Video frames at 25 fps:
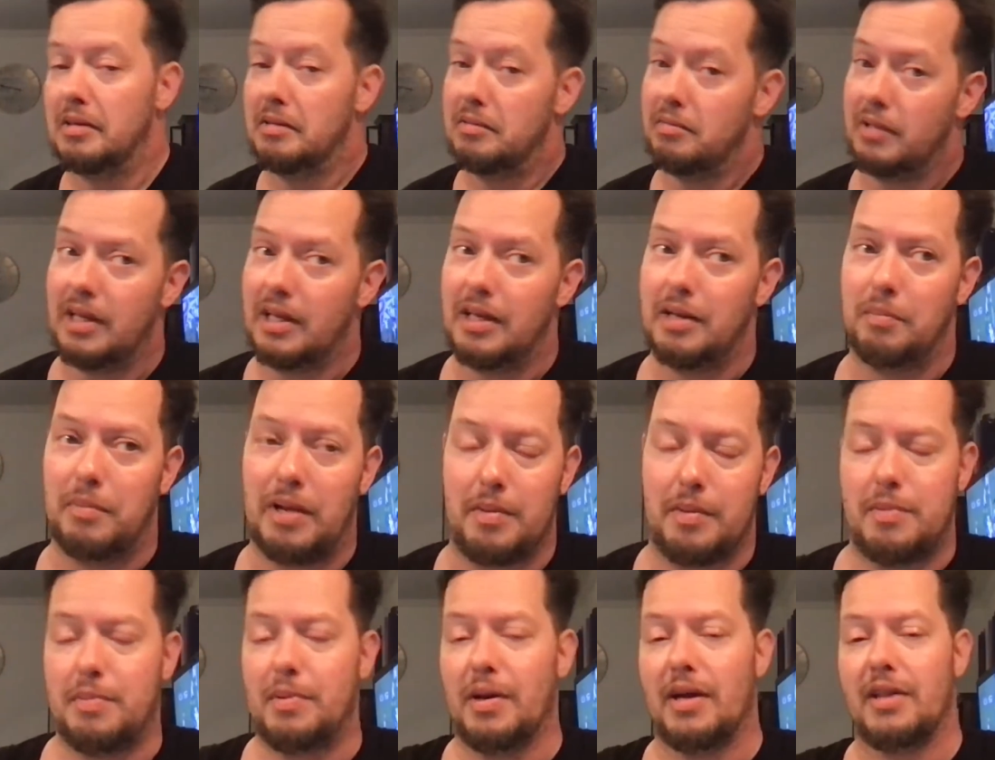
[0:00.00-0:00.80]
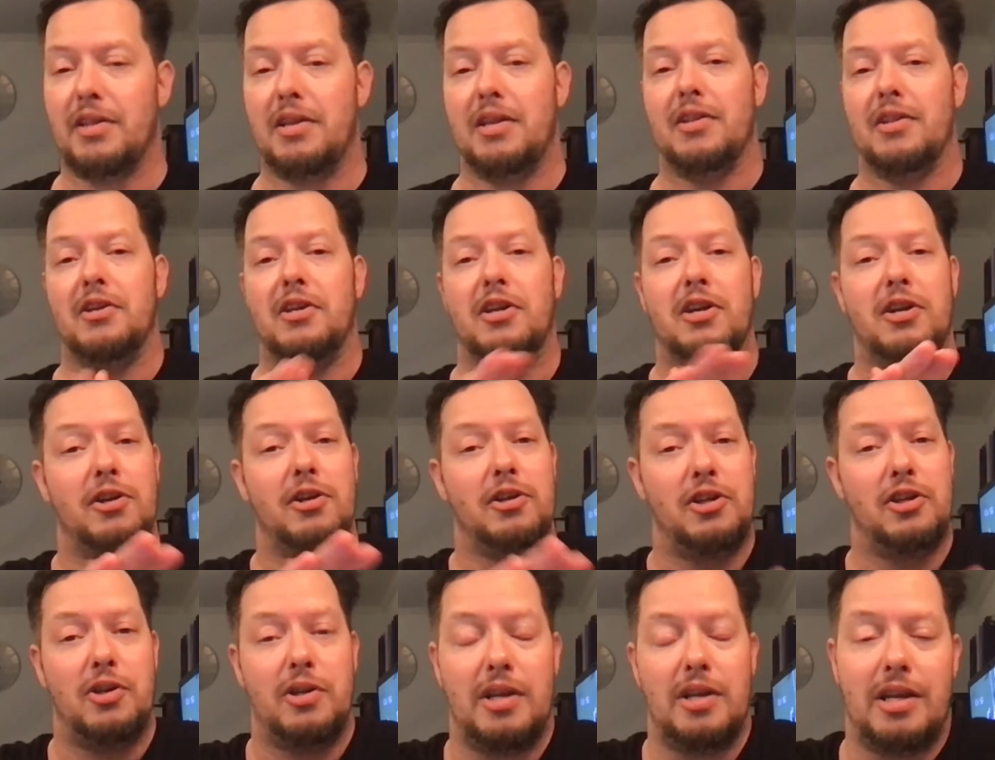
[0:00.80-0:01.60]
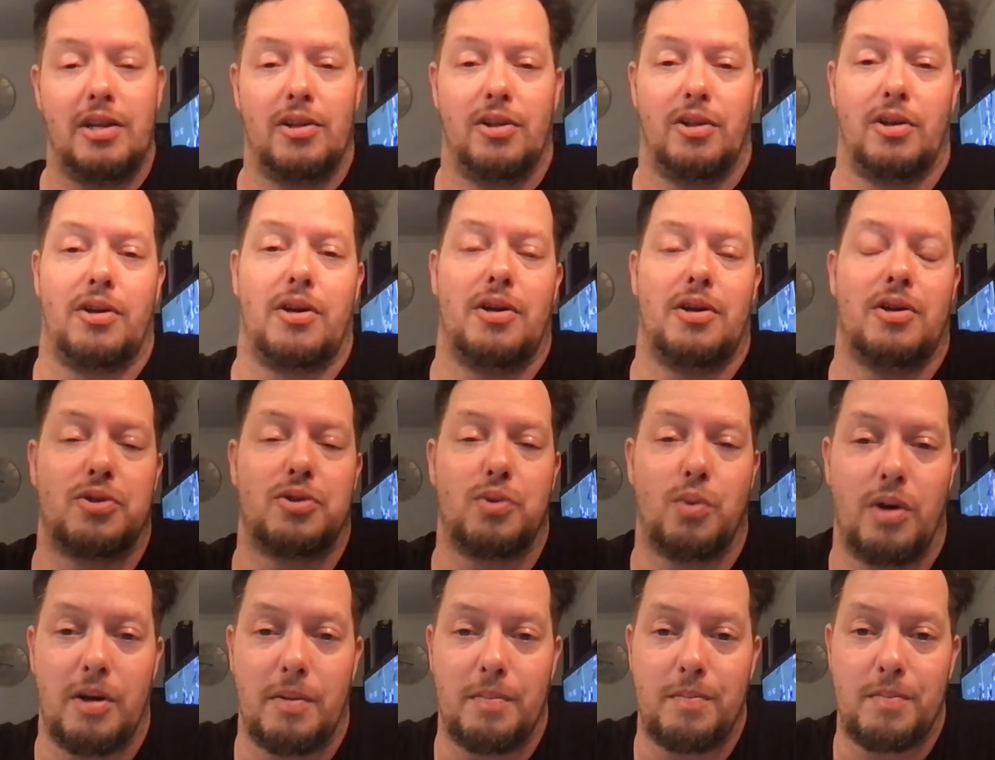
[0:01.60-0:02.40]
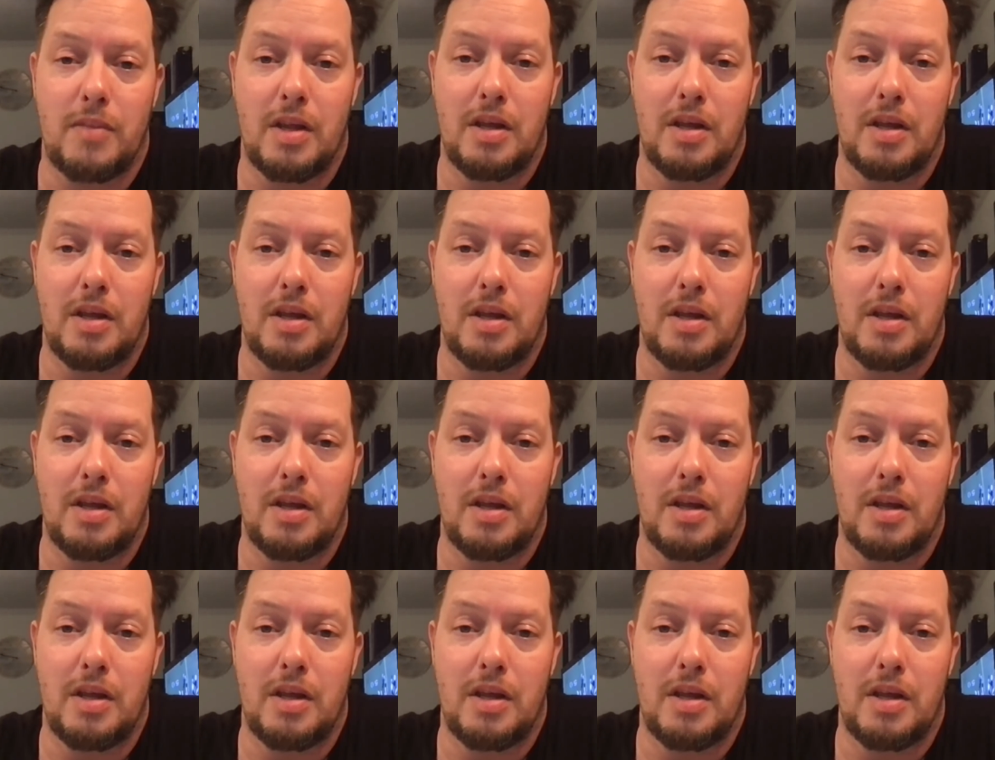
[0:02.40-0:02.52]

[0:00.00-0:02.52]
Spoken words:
then maybe by the end of the year you need to look elsewhere.